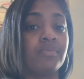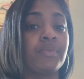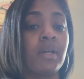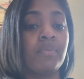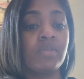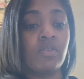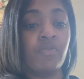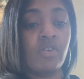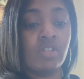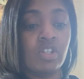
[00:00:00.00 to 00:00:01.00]
Yep. So the
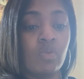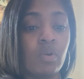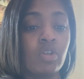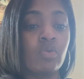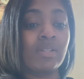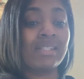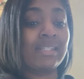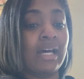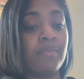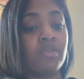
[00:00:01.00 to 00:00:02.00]
first thing you want to do is
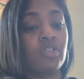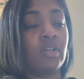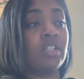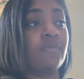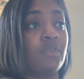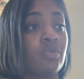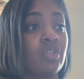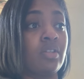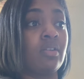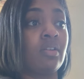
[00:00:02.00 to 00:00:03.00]
stop the
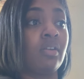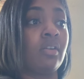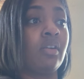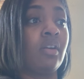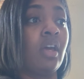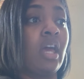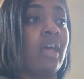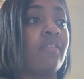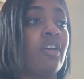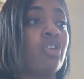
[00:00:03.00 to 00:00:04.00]
transfusion,
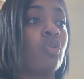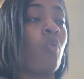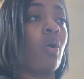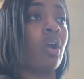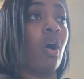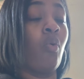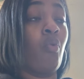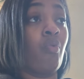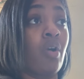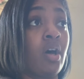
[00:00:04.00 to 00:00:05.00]
and then you want to
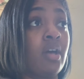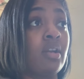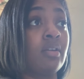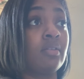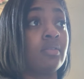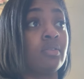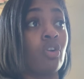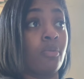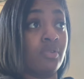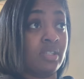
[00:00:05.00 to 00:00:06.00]
run
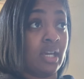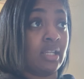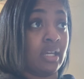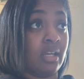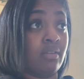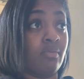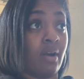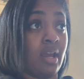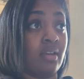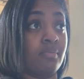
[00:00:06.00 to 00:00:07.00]
normal saline,
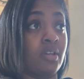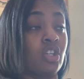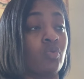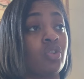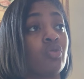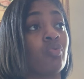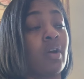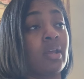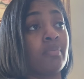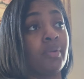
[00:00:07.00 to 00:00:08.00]
right? Because when you're
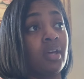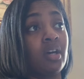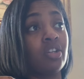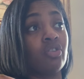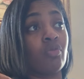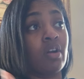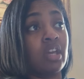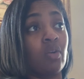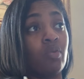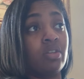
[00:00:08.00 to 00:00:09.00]
running blood, you're
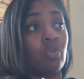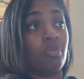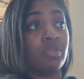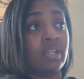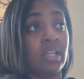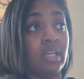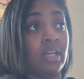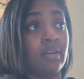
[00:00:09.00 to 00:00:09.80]
running it with normal saline.